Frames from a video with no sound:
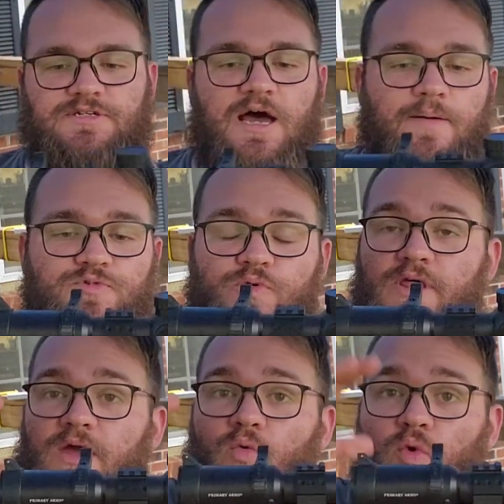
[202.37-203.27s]
topped with
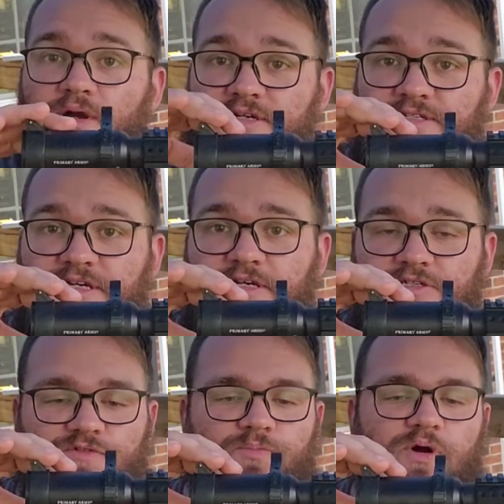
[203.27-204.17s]
a
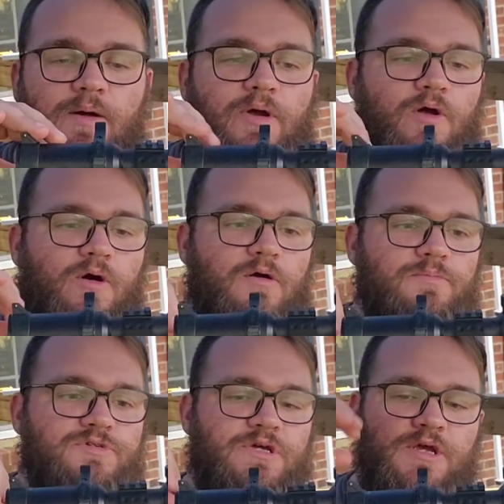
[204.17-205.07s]
1-6 from Primary
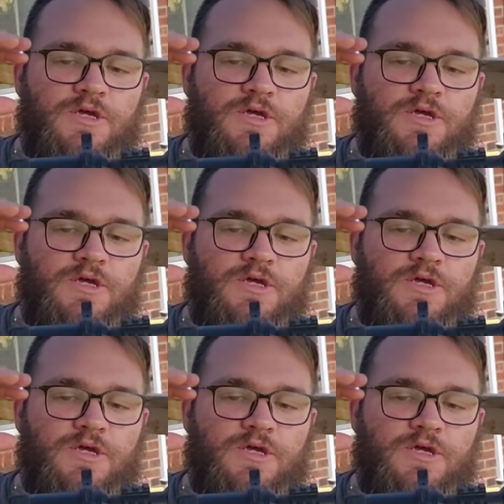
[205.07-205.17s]
Arms,